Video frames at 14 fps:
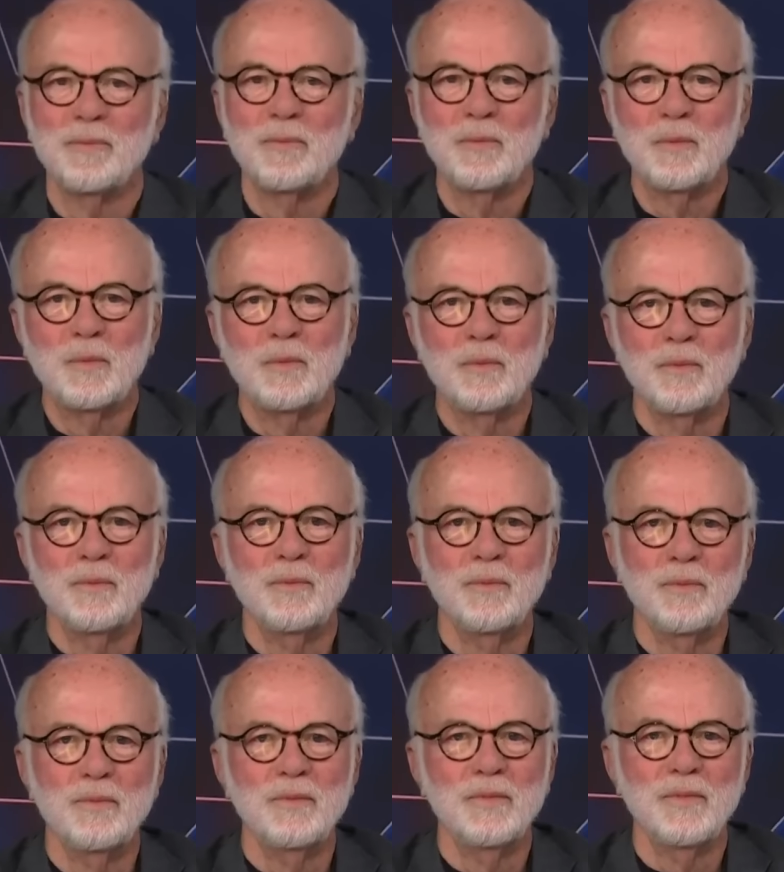
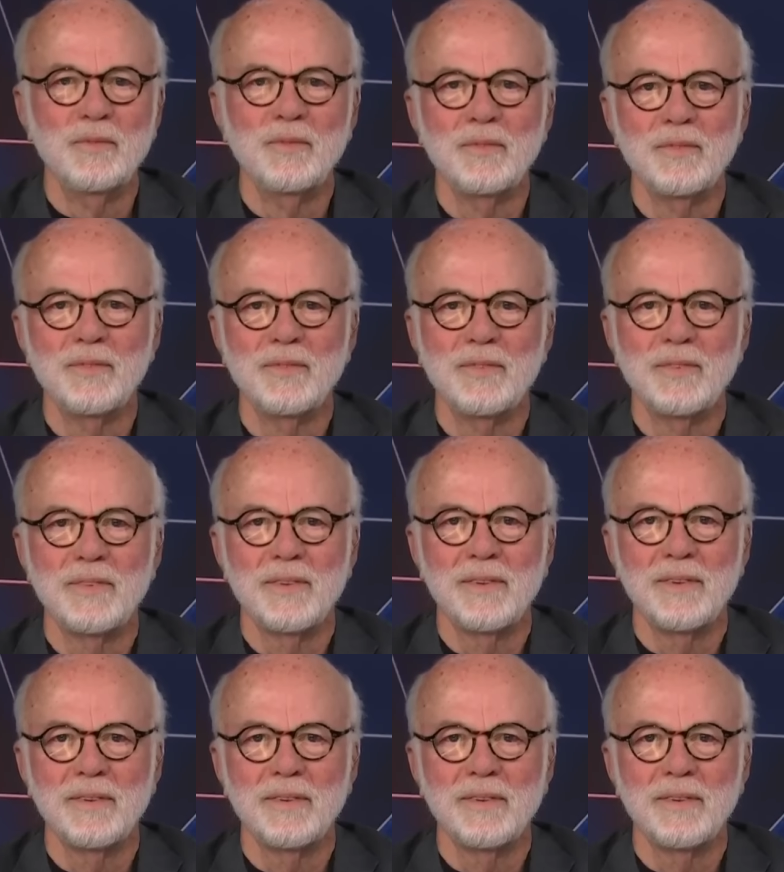The person shown says nothing.